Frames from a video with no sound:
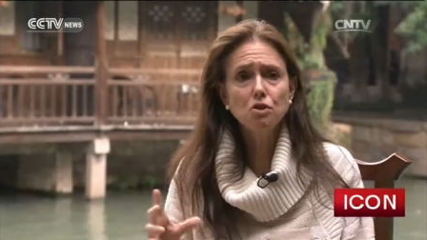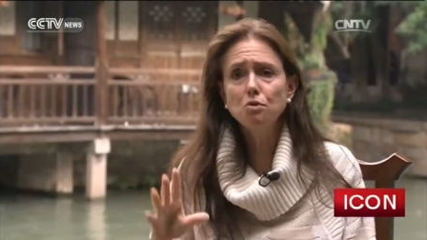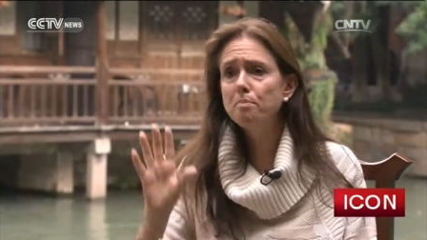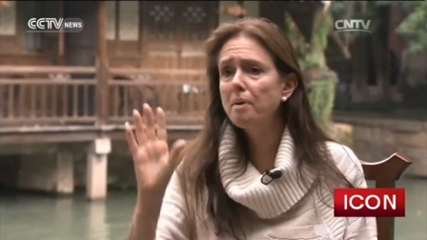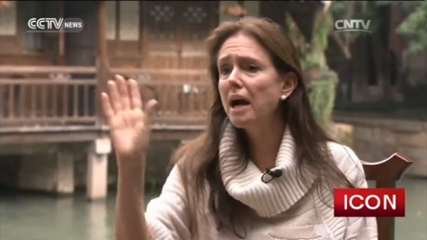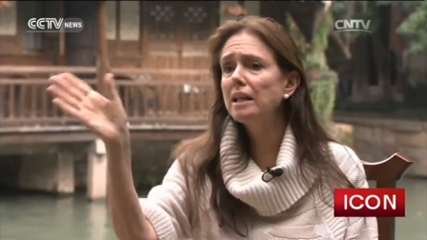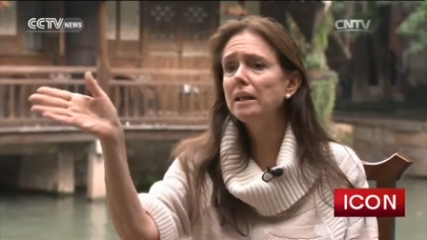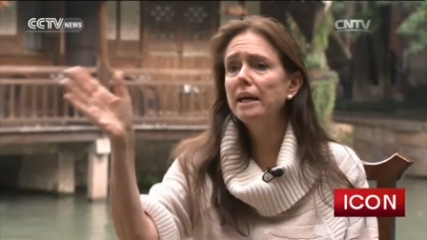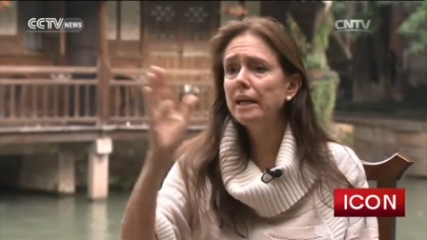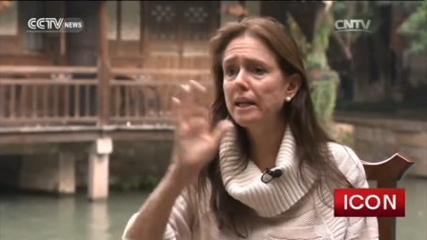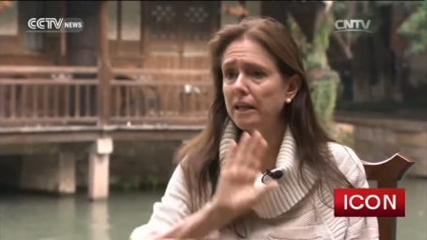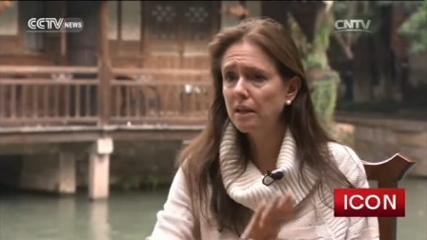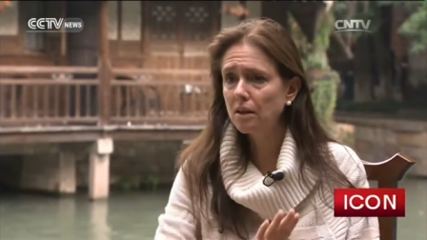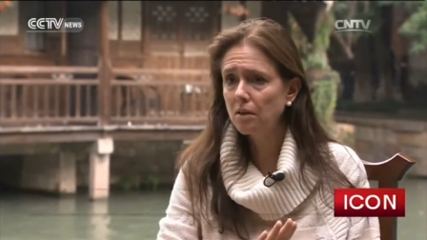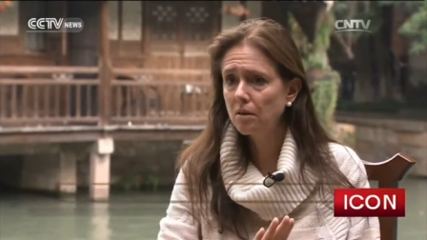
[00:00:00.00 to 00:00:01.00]
do ballet
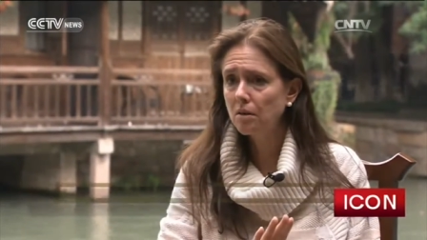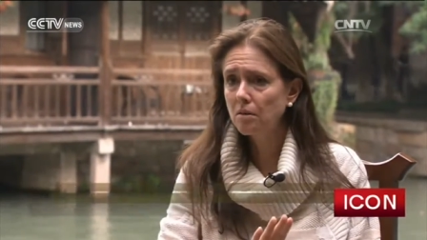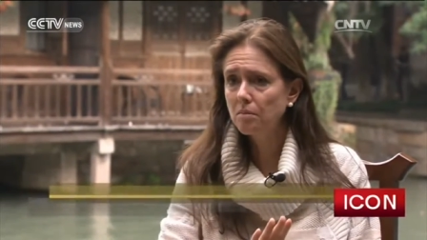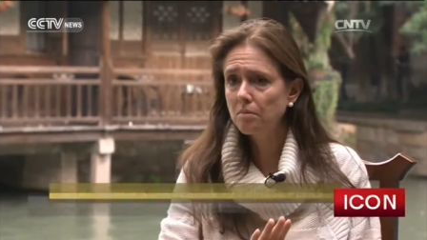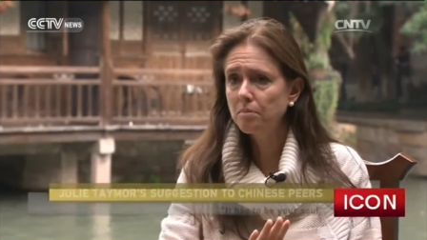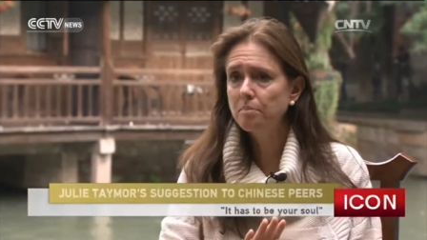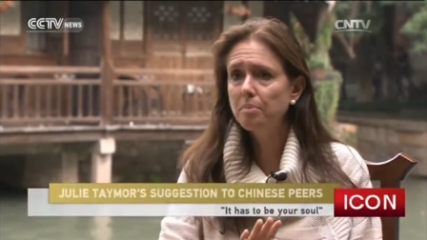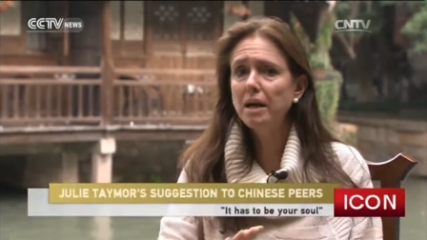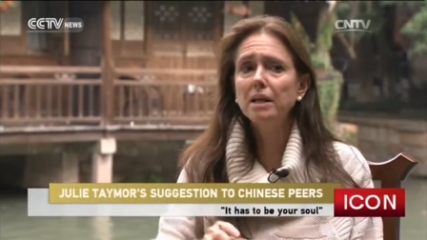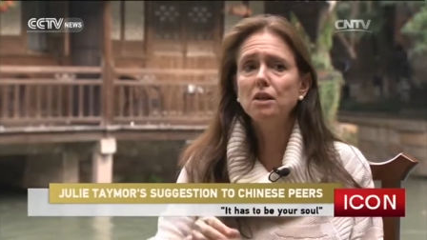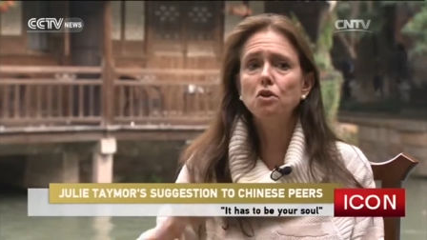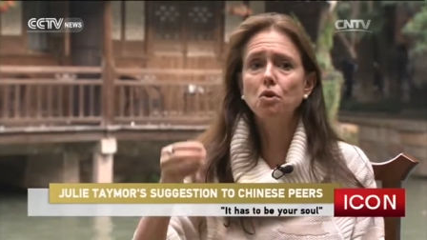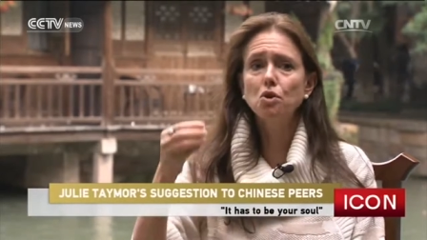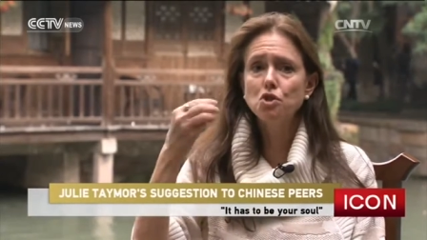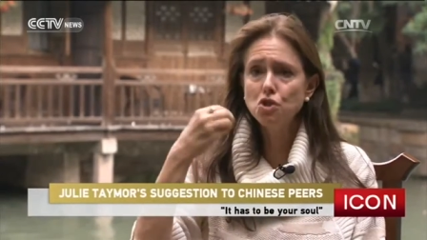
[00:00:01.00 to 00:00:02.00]
here, but
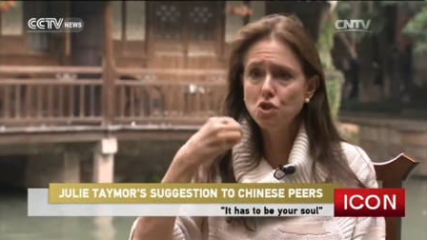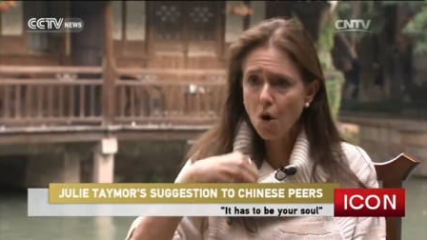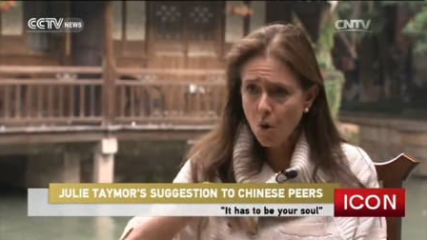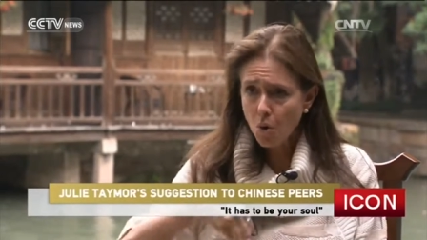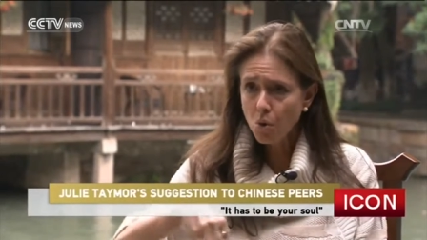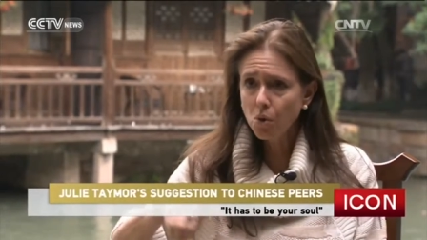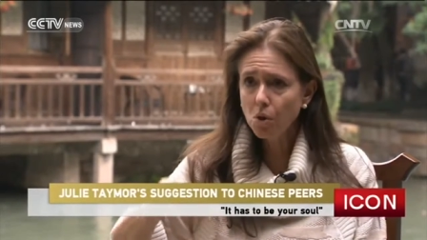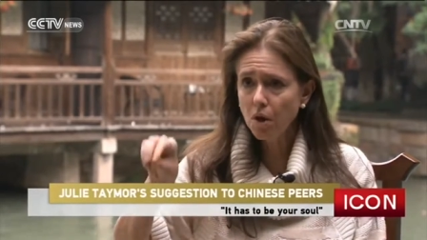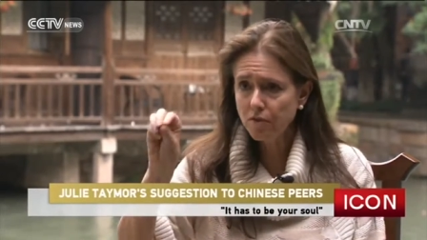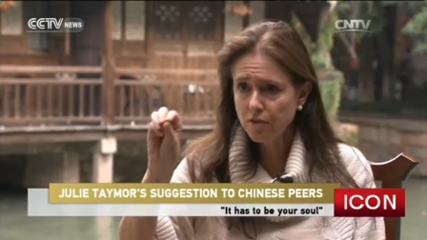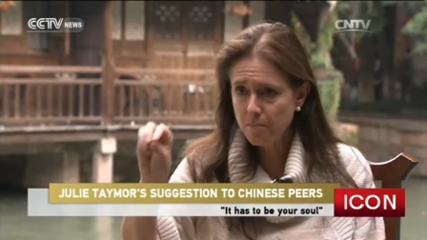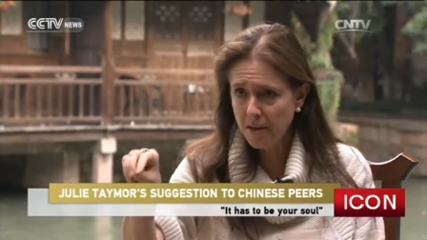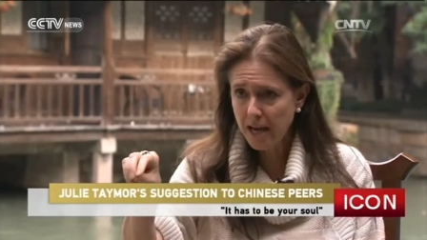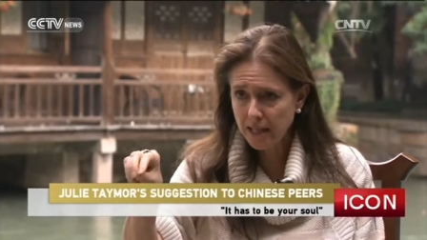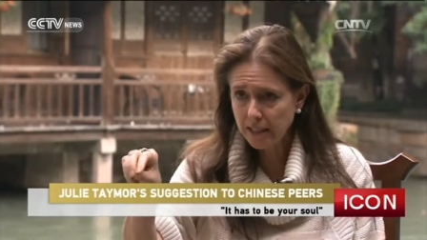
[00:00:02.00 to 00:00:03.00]
your soul of
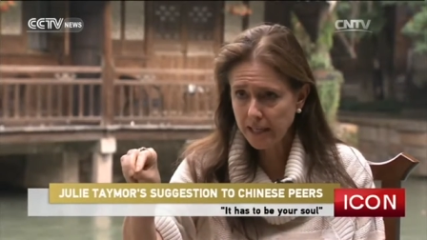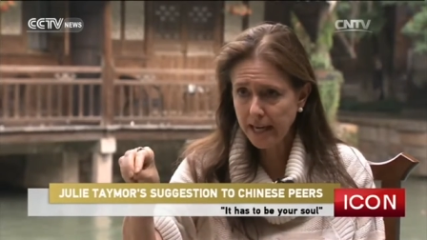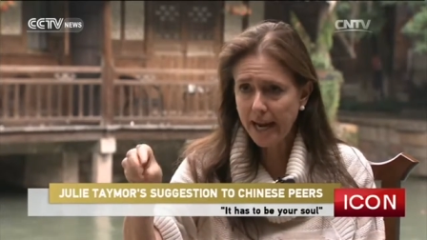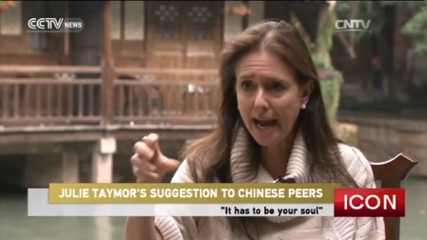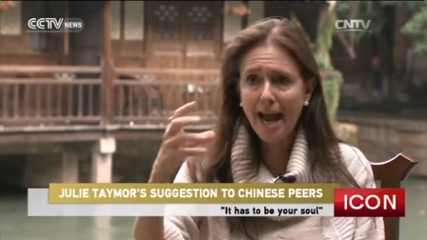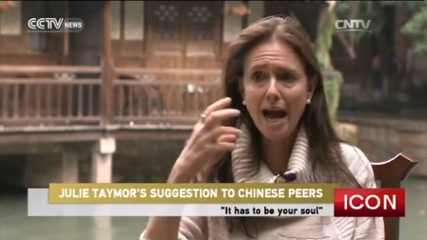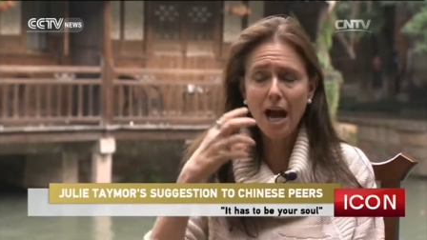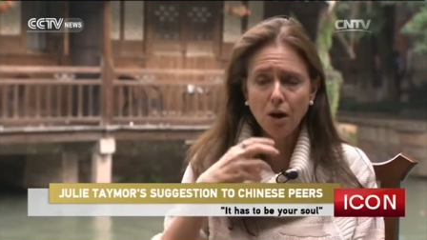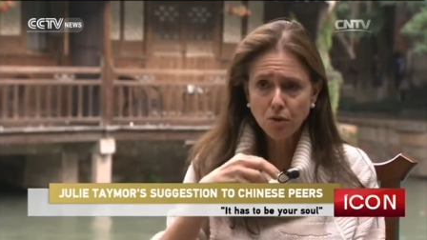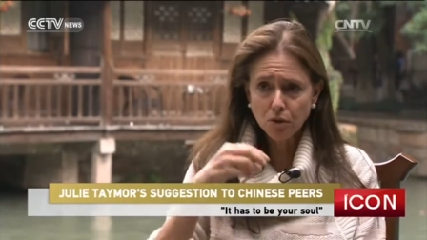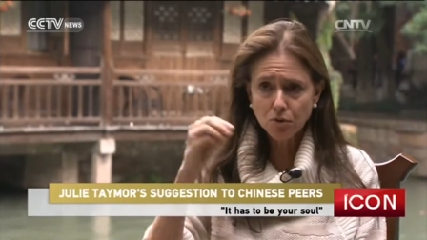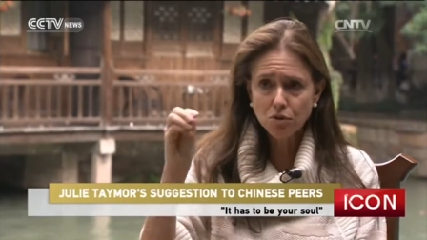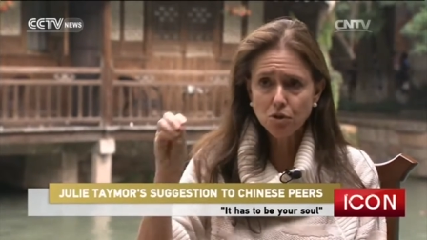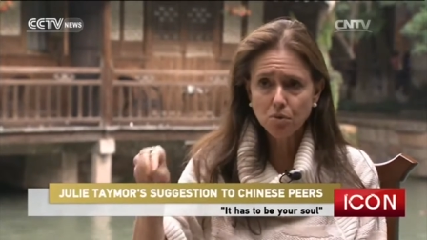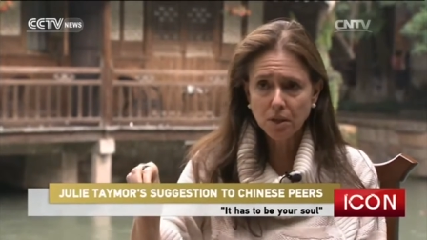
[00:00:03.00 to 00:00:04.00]
the ballet, how
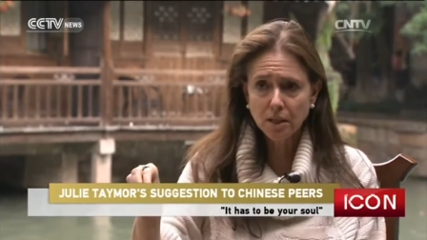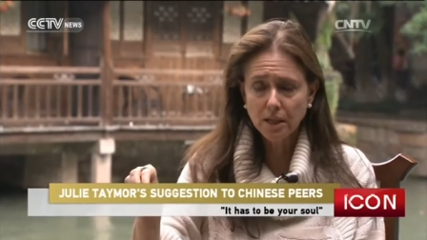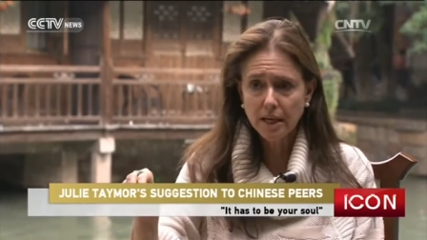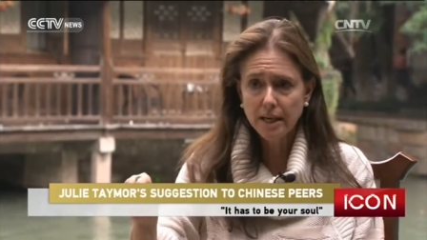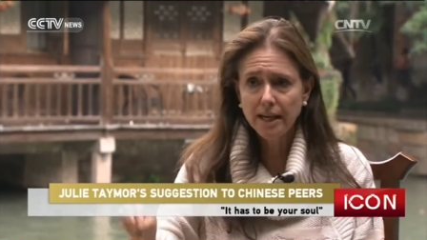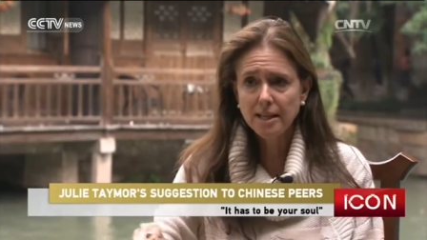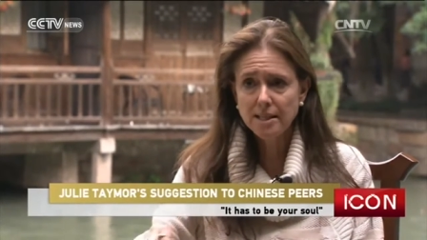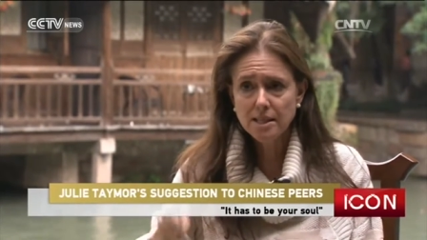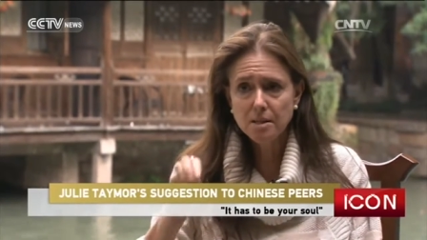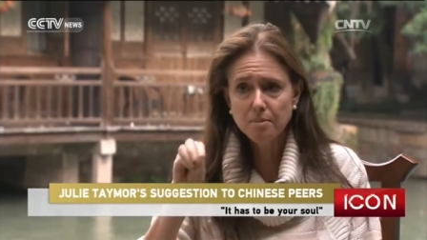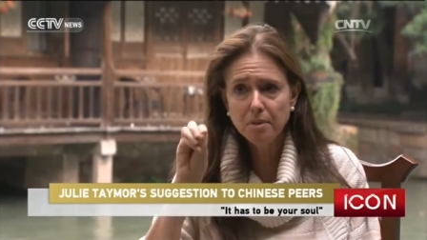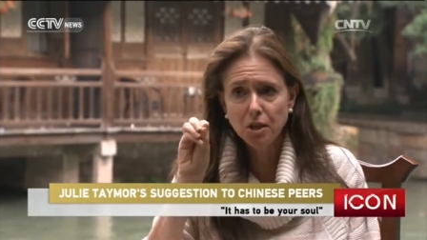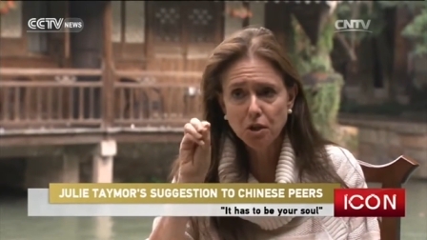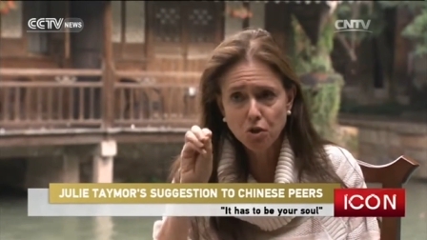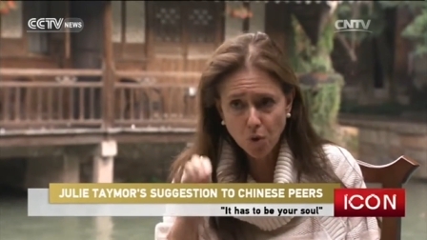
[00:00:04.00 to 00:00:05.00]
you do it, has to
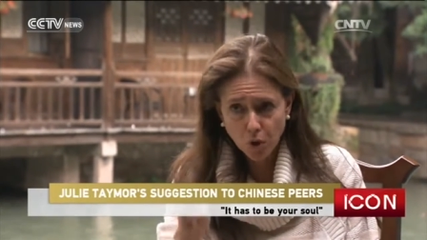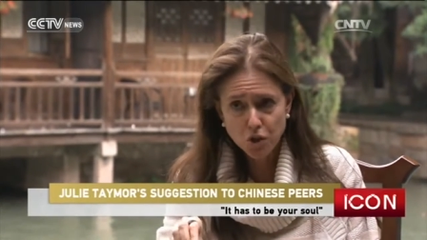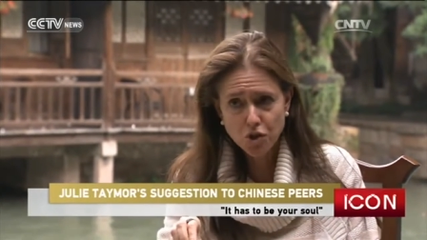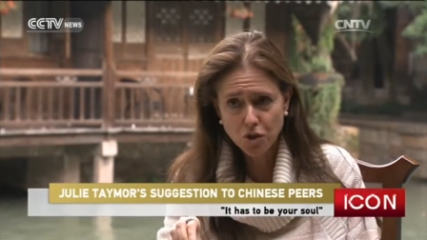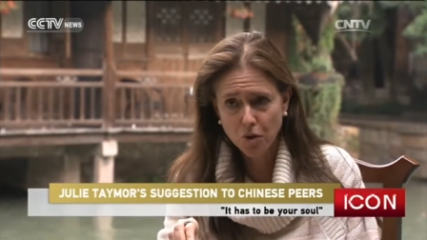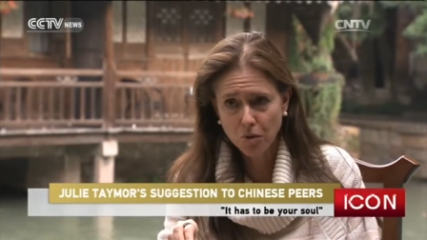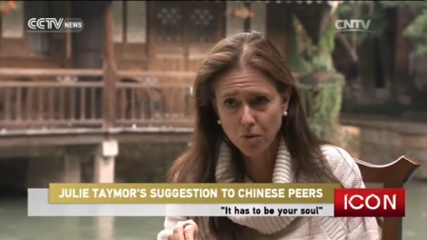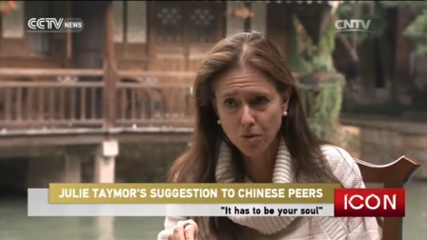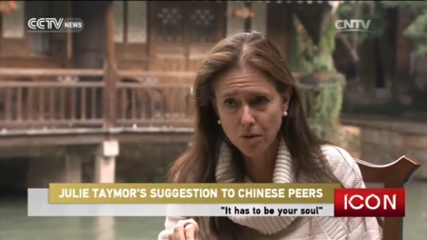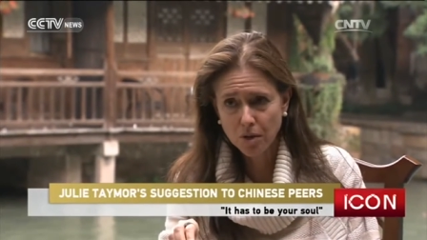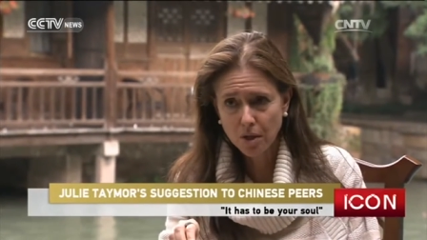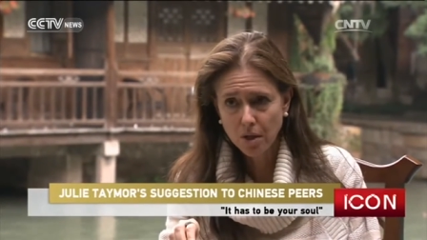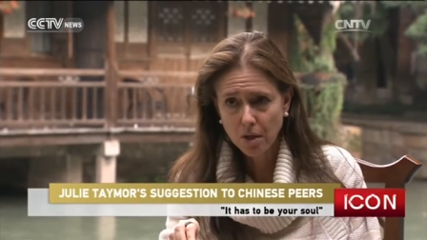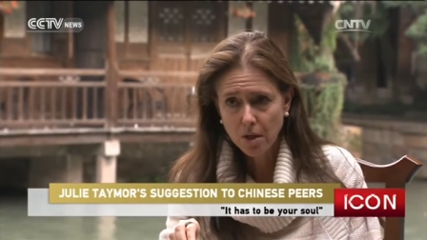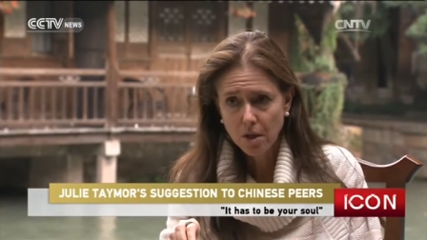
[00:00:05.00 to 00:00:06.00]
be your soul.
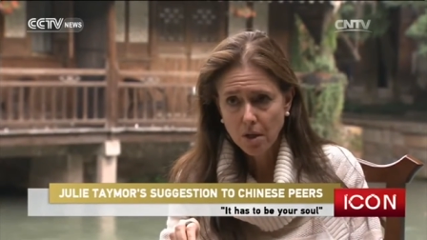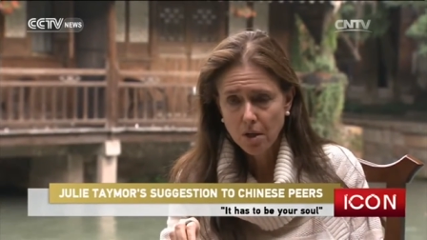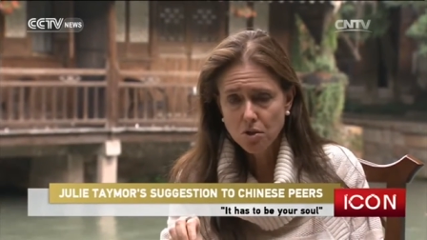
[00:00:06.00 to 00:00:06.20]
Mm.